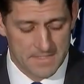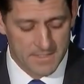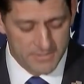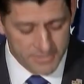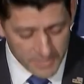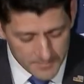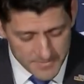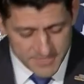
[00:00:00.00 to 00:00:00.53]

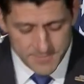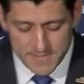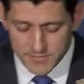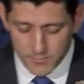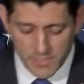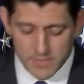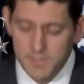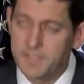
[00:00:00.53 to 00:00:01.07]
So let me speak
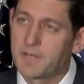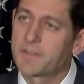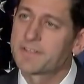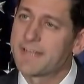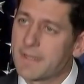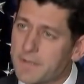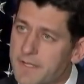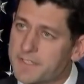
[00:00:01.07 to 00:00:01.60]
directly to the
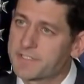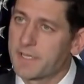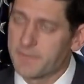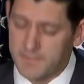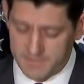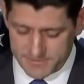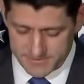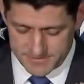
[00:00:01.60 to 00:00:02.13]
delegates on
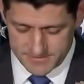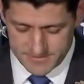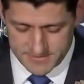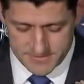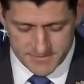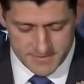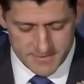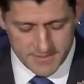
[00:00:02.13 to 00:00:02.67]
this.
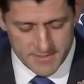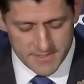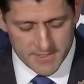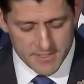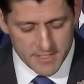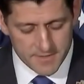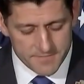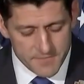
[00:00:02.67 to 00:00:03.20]

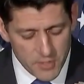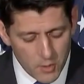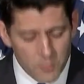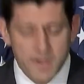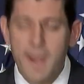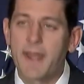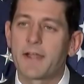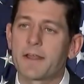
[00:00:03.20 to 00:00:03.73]
If no
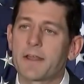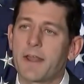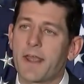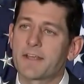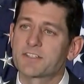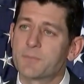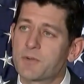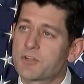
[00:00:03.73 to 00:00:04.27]
candidate
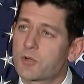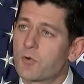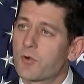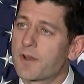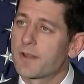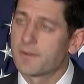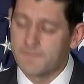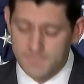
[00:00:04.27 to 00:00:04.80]
has a
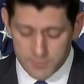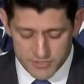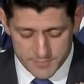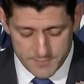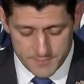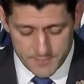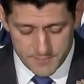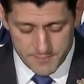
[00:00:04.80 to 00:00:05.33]
majority on the first
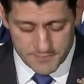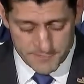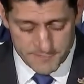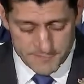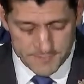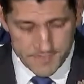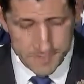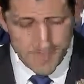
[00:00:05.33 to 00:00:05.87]
ballot,
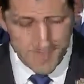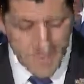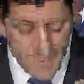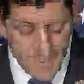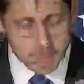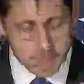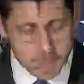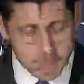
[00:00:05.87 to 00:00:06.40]

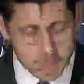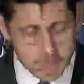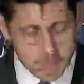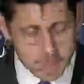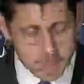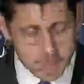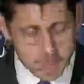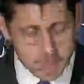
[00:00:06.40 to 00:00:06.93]

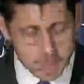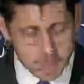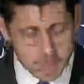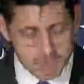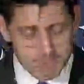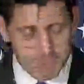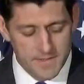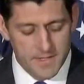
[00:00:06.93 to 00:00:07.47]
I
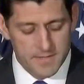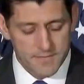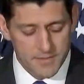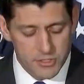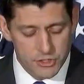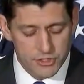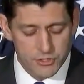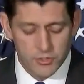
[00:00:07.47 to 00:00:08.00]
believe that
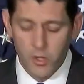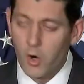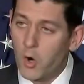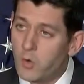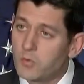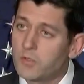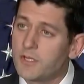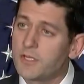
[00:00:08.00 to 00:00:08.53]
you should
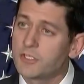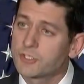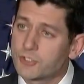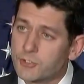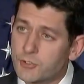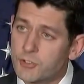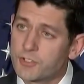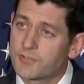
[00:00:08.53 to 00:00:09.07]
only
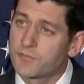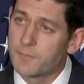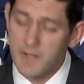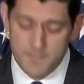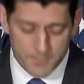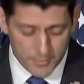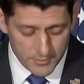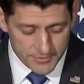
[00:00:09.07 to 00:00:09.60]
choose from
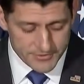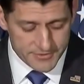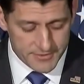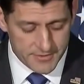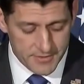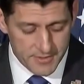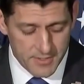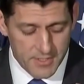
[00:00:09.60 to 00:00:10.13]
a
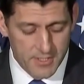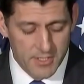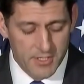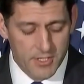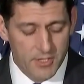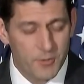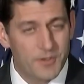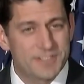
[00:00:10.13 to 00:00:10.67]
person
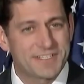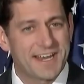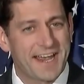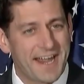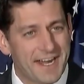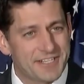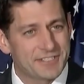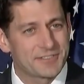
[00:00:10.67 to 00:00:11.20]
who has
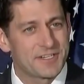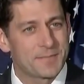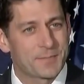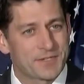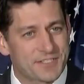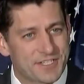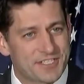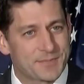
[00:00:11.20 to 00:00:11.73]
actually
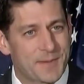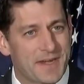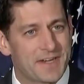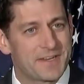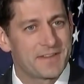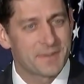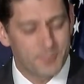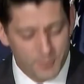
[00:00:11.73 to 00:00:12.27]

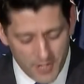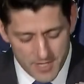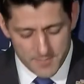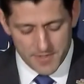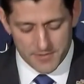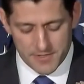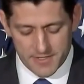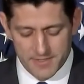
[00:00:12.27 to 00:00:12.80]
participated in the
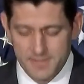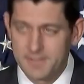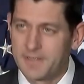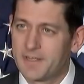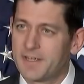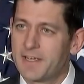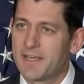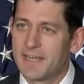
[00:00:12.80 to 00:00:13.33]
primary.
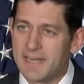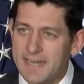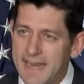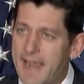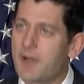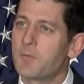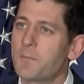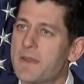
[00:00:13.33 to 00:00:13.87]

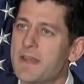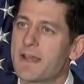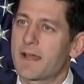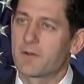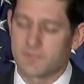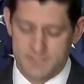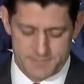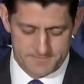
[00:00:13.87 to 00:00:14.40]
Count me out.